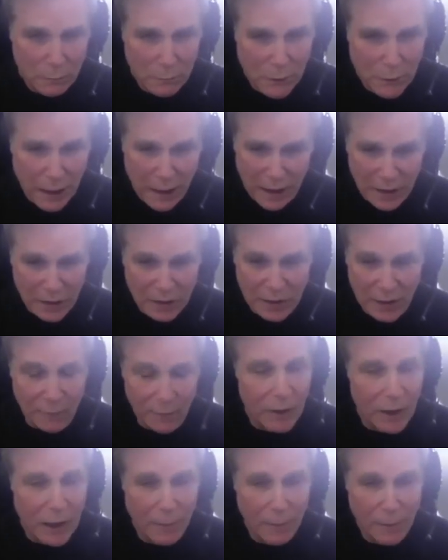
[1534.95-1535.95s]
And he's mm-hmm.
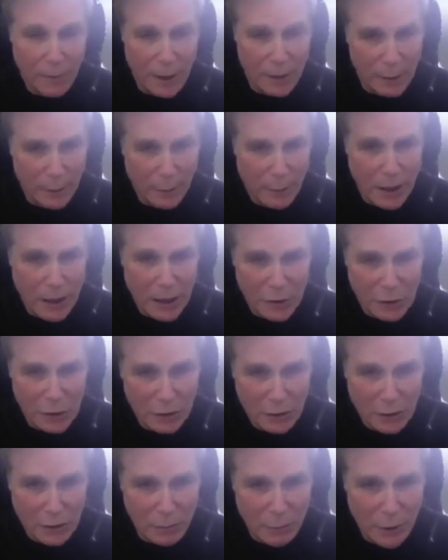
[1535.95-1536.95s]
given up on the project.
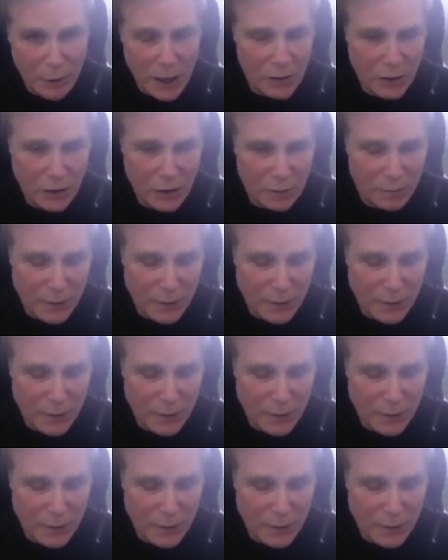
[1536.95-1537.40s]
The project